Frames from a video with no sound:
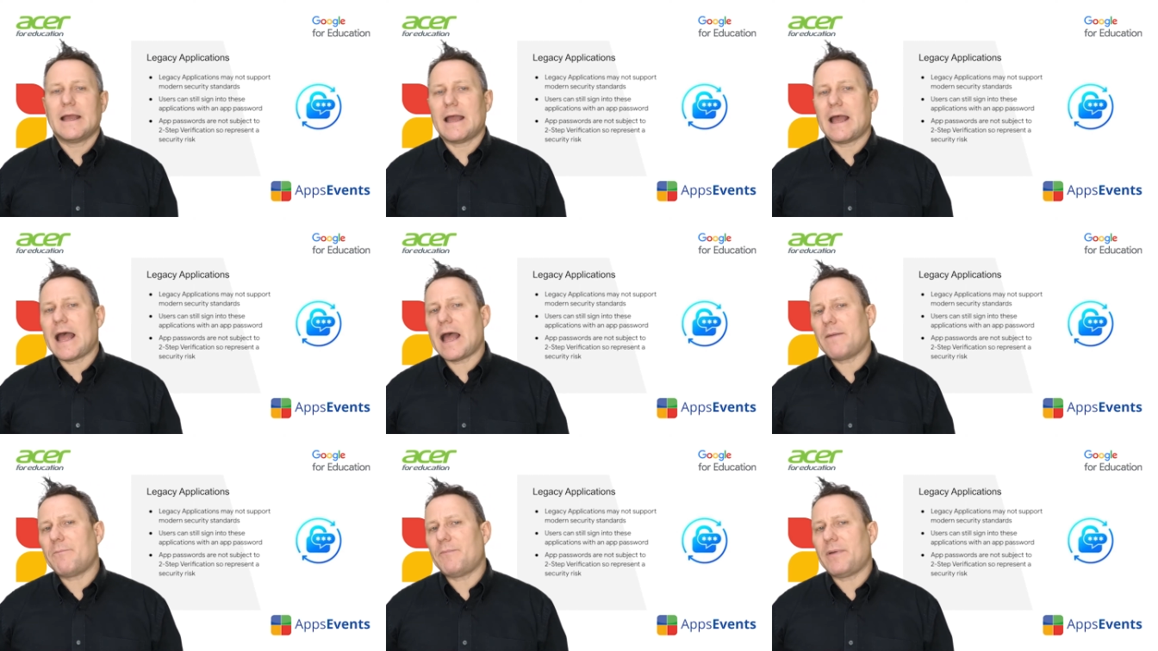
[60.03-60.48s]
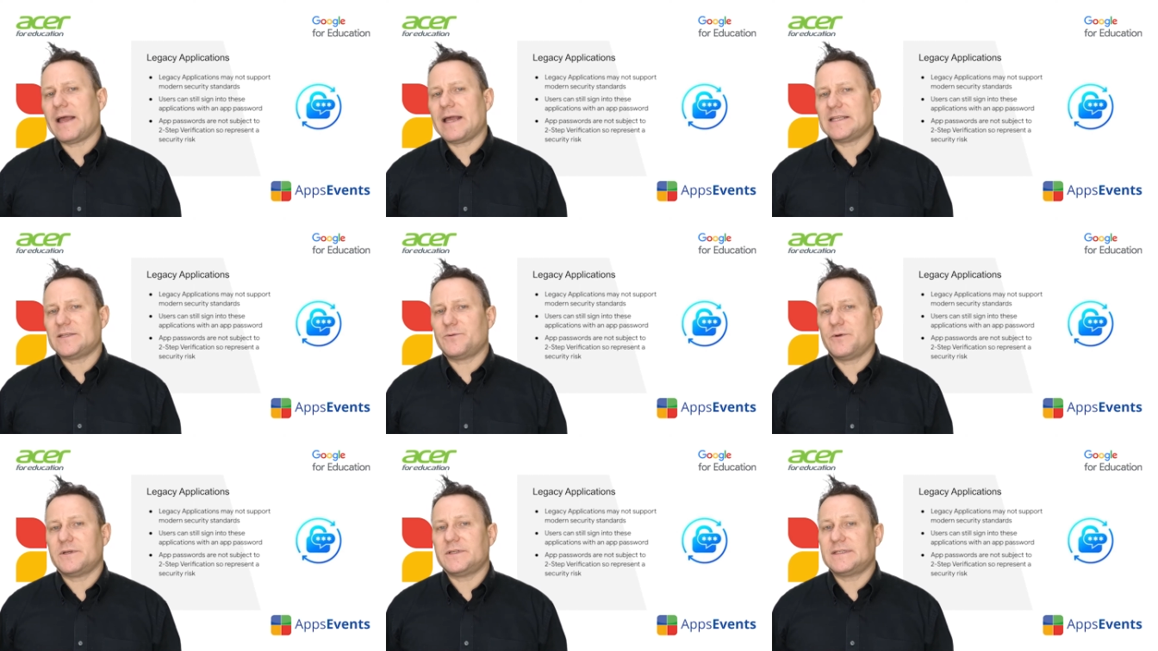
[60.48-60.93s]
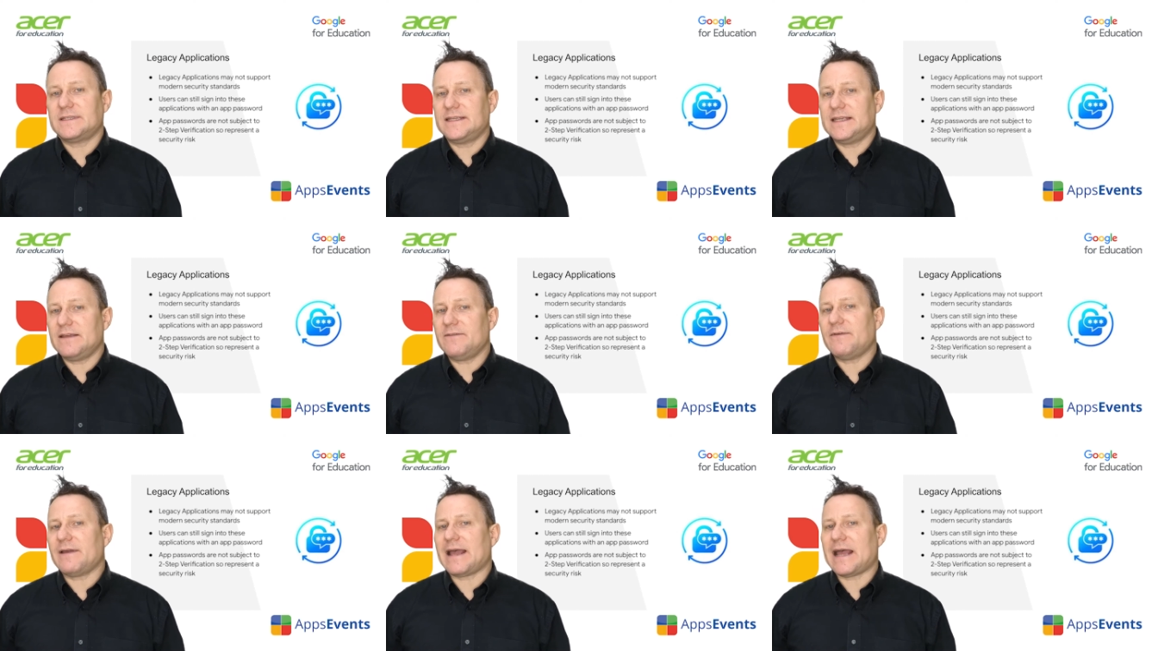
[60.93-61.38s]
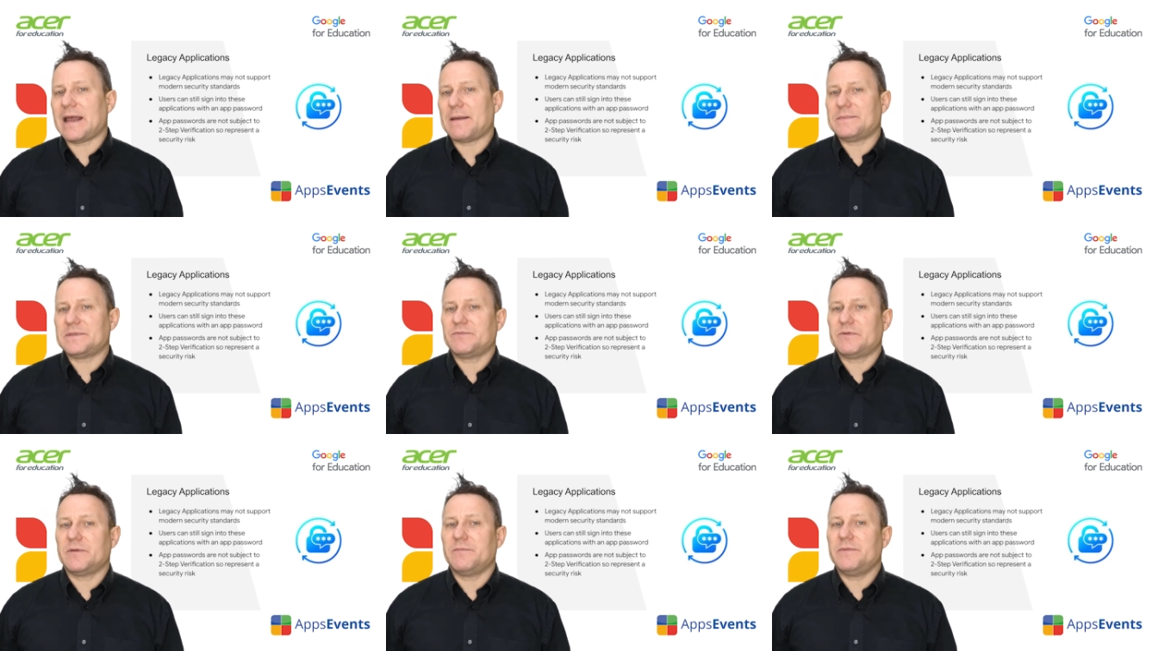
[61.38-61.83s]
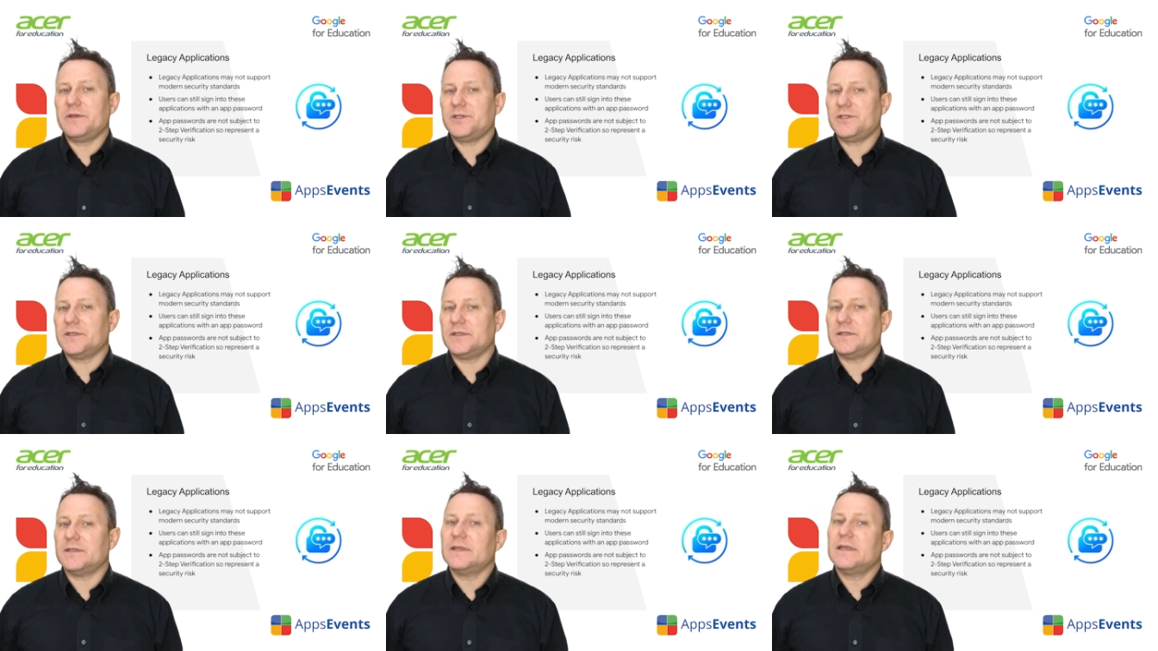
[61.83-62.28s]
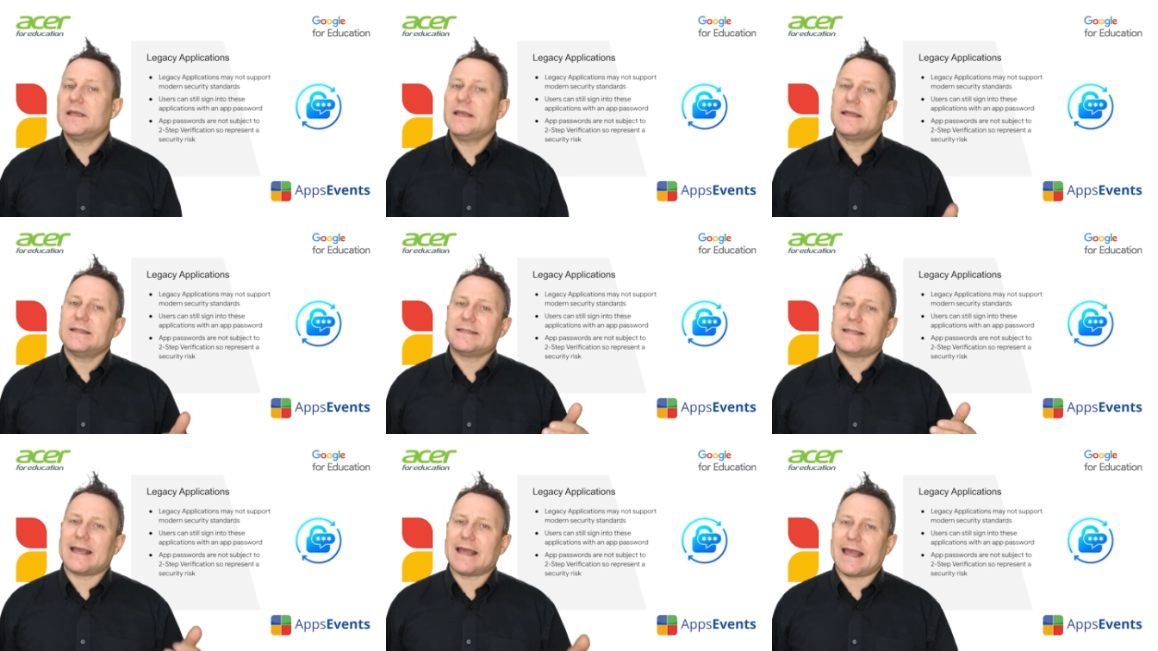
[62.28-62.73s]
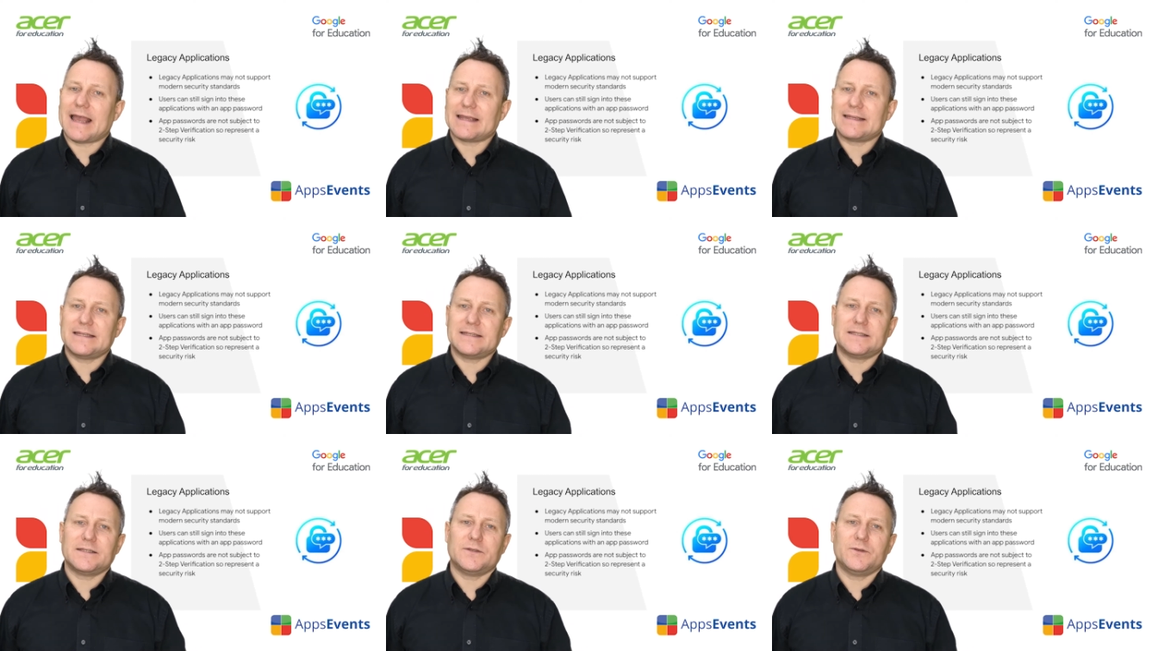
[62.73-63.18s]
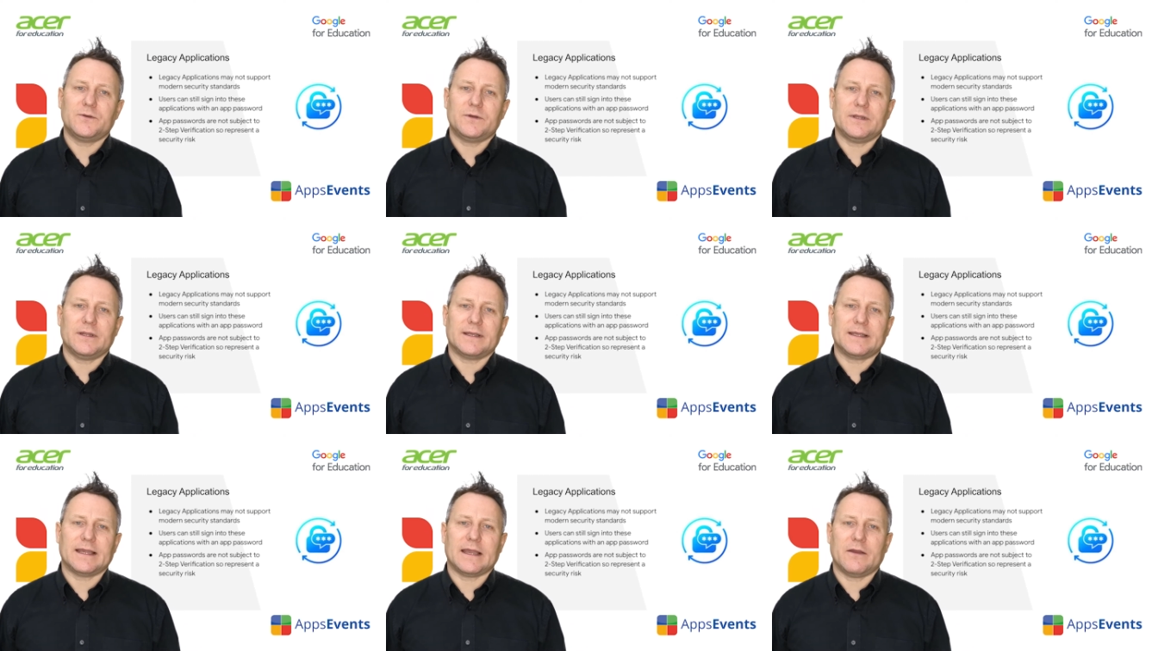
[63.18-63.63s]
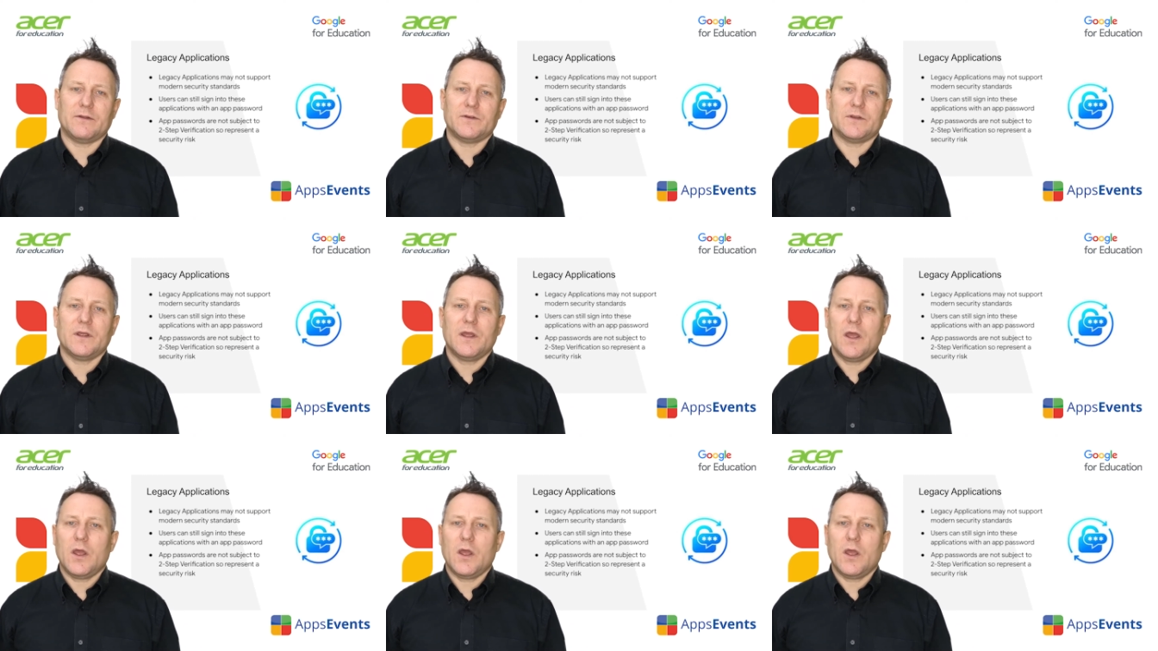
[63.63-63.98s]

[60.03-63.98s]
App passwords give apps permission to access a Google account